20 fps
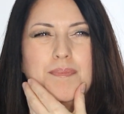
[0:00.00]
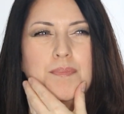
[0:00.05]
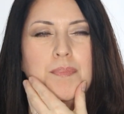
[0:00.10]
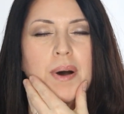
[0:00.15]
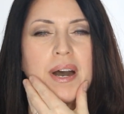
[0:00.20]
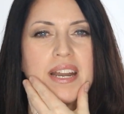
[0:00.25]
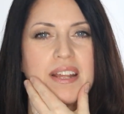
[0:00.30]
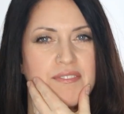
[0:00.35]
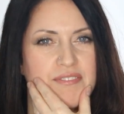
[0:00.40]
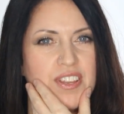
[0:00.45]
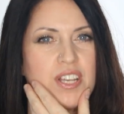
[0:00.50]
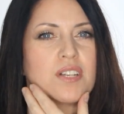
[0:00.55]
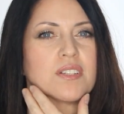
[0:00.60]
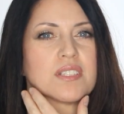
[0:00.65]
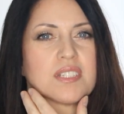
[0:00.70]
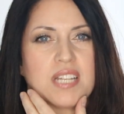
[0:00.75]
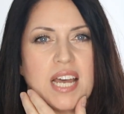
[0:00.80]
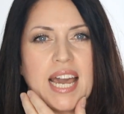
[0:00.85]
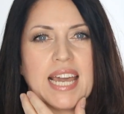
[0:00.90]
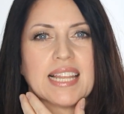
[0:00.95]
but it
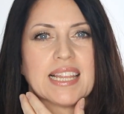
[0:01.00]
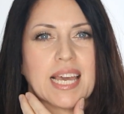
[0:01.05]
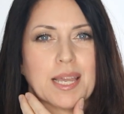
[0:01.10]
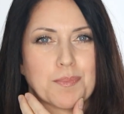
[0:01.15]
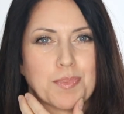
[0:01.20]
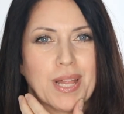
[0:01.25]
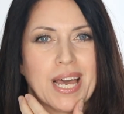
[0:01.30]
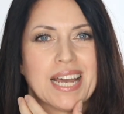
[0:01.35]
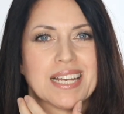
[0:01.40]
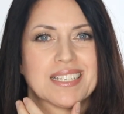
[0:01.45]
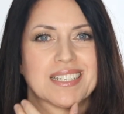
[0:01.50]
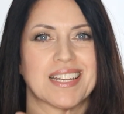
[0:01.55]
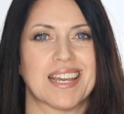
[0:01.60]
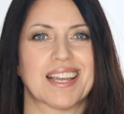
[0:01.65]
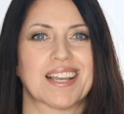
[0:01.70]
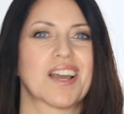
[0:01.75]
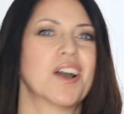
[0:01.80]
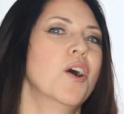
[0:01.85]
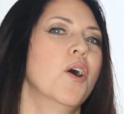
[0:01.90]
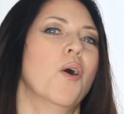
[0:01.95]
feels tight like
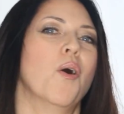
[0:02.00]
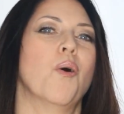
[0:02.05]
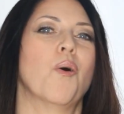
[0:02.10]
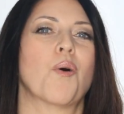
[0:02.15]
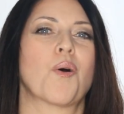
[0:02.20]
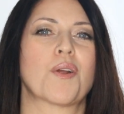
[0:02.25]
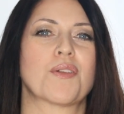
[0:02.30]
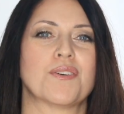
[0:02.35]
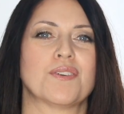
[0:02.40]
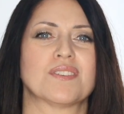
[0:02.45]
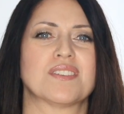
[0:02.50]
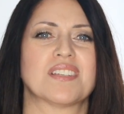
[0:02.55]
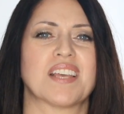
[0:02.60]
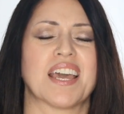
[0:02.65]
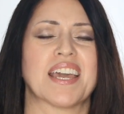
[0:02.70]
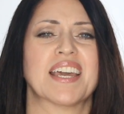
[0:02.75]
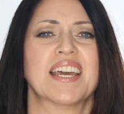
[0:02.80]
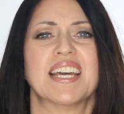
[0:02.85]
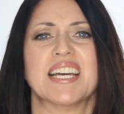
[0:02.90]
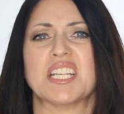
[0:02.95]
plastic. Or they'll
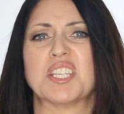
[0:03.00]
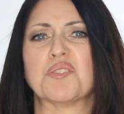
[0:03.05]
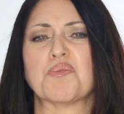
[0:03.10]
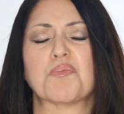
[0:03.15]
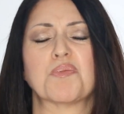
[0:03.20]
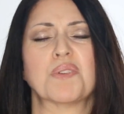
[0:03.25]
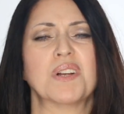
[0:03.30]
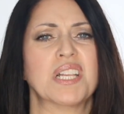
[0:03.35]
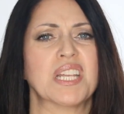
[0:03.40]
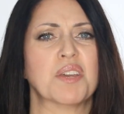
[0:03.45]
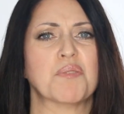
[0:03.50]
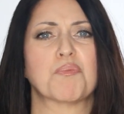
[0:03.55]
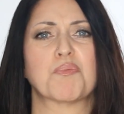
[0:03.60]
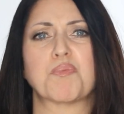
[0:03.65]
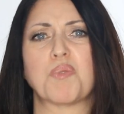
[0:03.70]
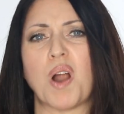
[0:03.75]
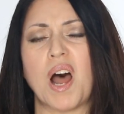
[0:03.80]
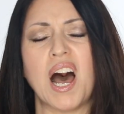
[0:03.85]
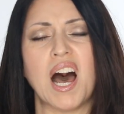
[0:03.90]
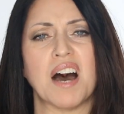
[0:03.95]
say, it's really
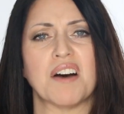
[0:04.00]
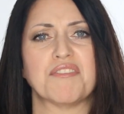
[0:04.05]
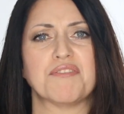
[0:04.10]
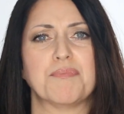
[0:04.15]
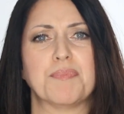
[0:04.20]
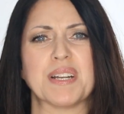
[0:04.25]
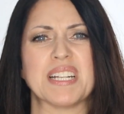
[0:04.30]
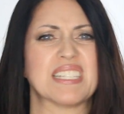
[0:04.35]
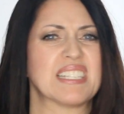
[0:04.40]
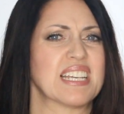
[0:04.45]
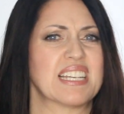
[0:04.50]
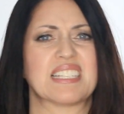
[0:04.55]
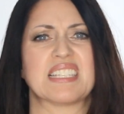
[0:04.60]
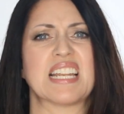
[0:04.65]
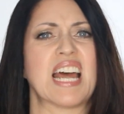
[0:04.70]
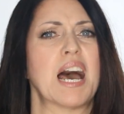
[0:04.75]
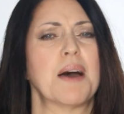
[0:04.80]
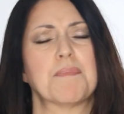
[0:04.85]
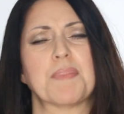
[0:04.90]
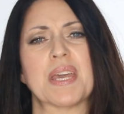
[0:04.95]
rough, but it's
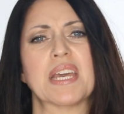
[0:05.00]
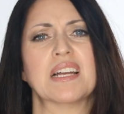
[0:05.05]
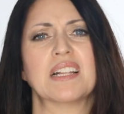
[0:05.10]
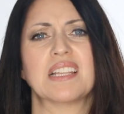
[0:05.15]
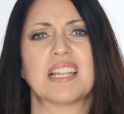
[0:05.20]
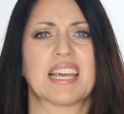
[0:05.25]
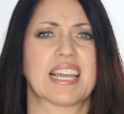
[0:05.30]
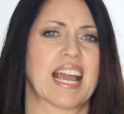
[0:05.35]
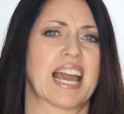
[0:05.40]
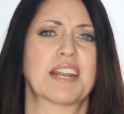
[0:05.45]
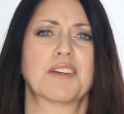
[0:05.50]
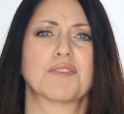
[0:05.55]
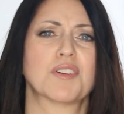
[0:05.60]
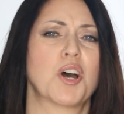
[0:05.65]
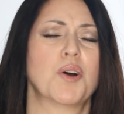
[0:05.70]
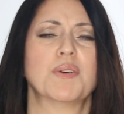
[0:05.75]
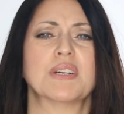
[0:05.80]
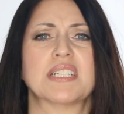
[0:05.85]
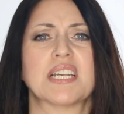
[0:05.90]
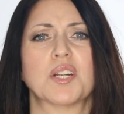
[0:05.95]
not peeling. I don't
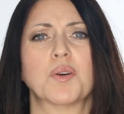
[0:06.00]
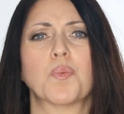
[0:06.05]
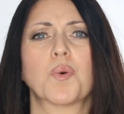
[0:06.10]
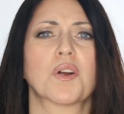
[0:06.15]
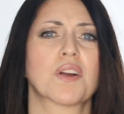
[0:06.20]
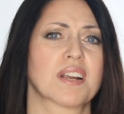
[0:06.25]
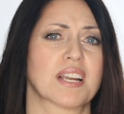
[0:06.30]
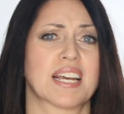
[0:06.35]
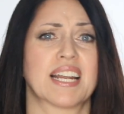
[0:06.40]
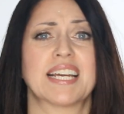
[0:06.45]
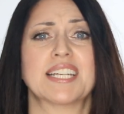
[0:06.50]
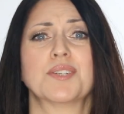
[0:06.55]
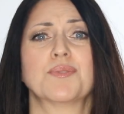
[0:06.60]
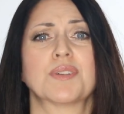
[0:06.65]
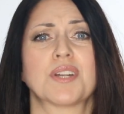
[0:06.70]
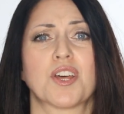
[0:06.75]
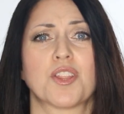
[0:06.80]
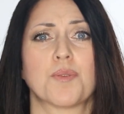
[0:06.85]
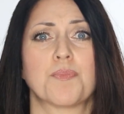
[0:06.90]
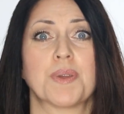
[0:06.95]
know, it didn't work. Can I do
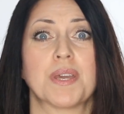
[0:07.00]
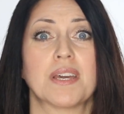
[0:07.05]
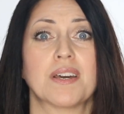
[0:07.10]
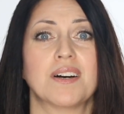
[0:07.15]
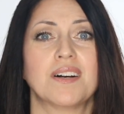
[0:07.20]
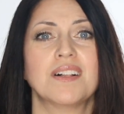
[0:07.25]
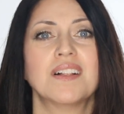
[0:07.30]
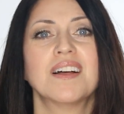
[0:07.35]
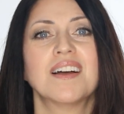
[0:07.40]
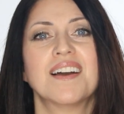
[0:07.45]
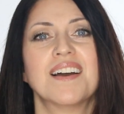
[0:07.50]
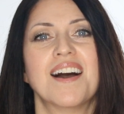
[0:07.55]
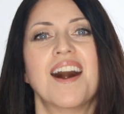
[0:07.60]
another peel?